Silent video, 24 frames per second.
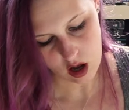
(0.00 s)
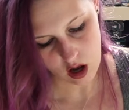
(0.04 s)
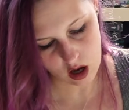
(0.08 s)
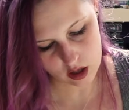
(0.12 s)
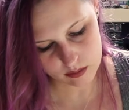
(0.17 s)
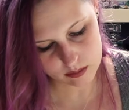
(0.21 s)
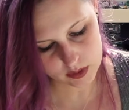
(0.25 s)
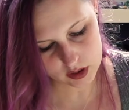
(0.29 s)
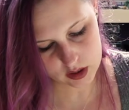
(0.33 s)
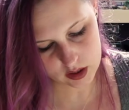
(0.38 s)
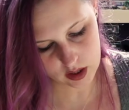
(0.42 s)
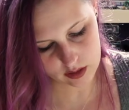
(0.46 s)

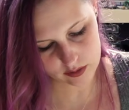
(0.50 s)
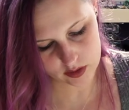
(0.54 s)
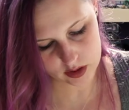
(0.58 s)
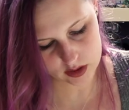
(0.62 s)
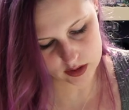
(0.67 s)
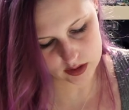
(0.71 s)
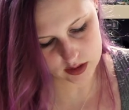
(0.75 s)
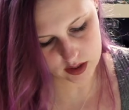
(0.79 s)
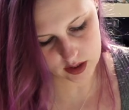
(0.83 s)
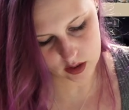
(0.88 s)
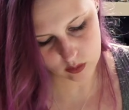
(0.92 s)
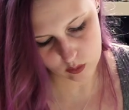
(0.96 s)
on book
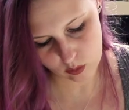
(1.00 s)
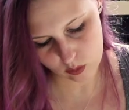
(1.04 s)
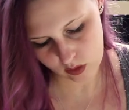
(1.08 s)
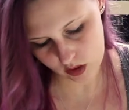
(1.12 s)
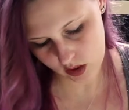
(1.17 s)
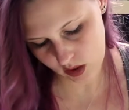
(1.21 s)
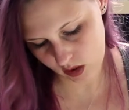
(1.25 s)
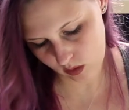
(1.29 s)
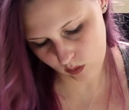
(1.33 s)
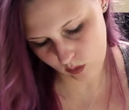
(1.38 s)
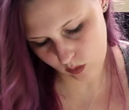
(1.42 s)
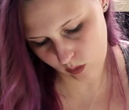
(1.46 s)
covers. Like,
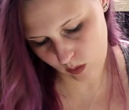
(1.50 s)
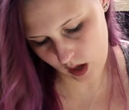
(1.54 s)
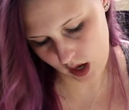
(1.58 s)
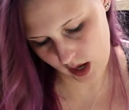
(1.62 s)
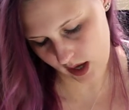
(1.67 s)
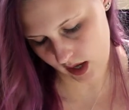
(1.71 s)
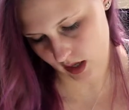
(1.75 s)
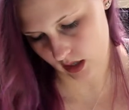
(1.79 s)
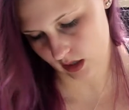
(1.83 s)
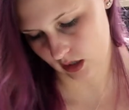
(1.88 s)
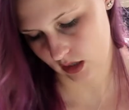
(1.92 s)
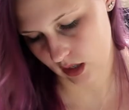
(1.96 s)
what?
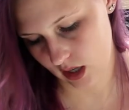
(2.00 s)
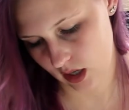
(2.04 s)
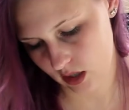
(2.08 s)
Why?